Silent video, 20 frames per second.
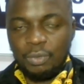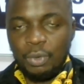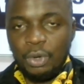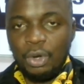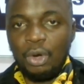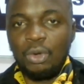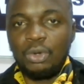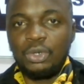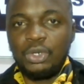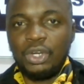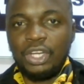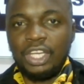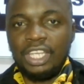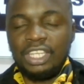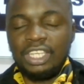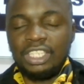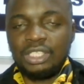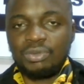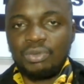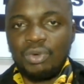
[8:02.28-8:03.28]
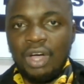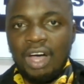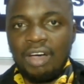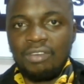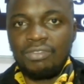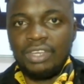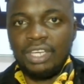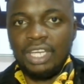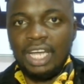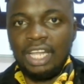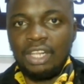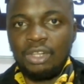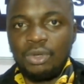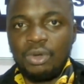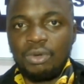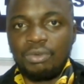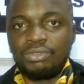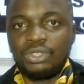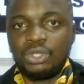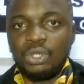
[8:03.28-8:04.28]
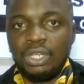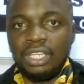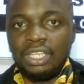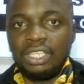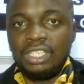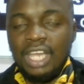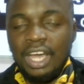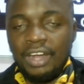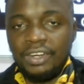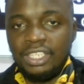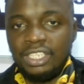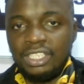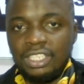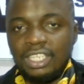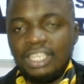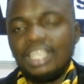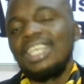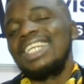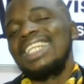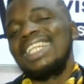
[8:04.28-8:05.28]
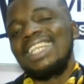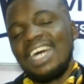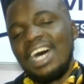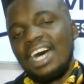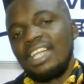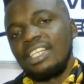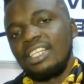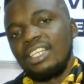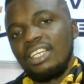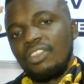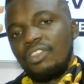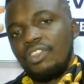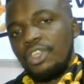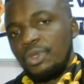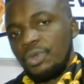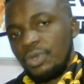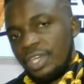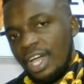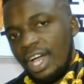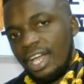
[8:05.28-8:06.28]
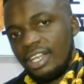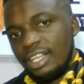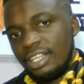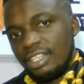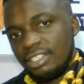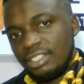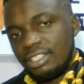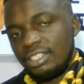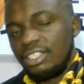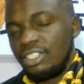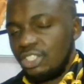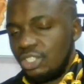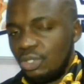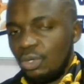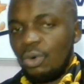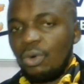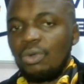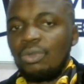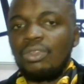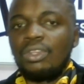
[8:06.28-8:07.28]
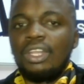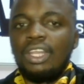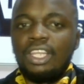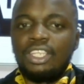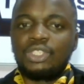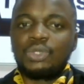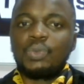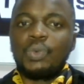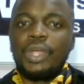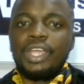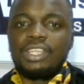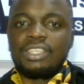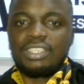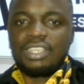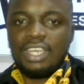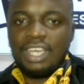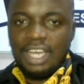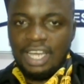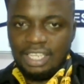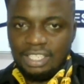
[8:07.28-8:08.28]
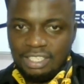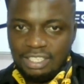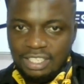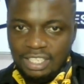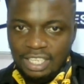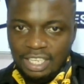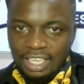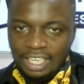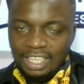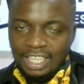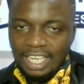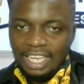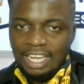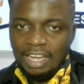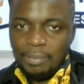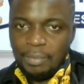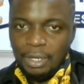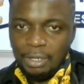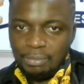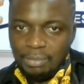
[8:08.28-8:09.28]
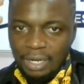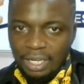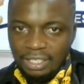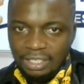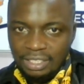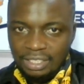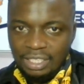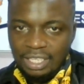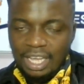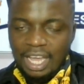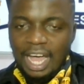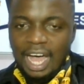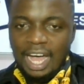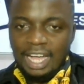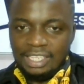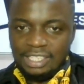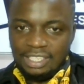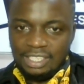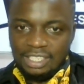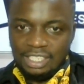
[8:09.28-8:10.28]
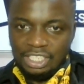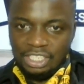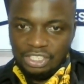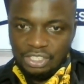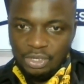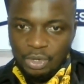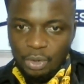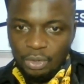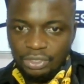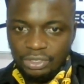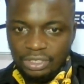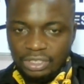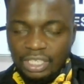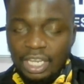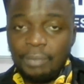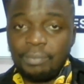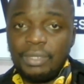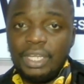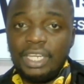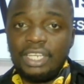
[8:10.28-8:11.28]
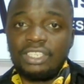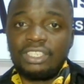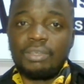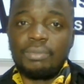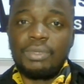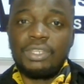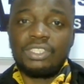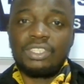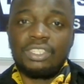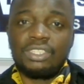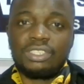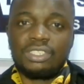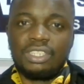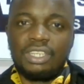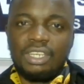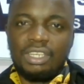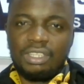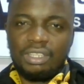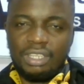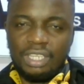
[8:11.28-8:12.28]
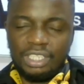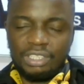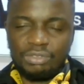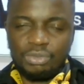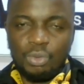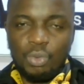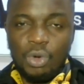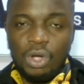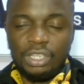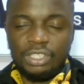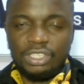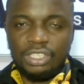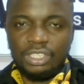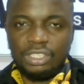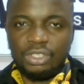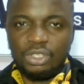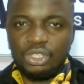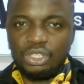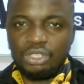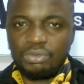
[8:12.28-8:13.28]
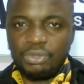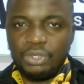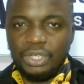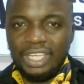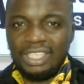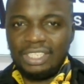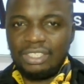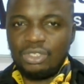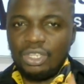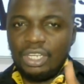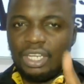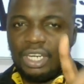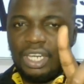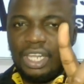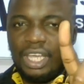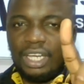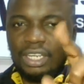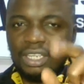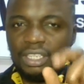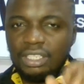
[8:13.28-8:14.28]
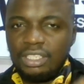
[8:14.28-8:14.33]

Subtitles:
We all know Kenyans were having a lot of solidarity than the Ugandans. So let's wait and see in the coming month as it goes. I'm Dennis the Business. Thanks for watching. Don't you forget to click